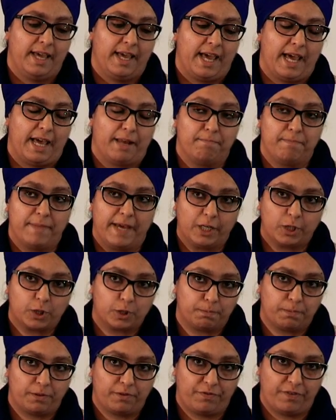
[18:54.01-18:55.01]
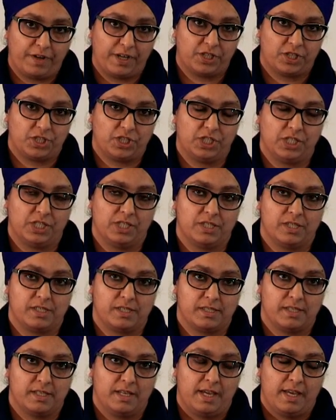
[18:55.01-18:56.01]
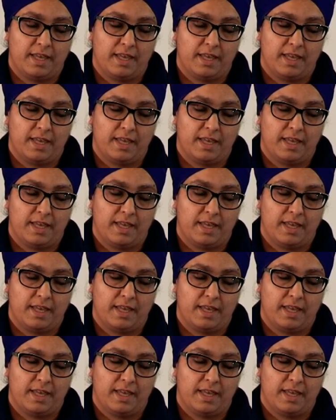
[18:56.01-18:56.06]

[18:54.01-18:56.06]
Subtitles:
and medical professionals,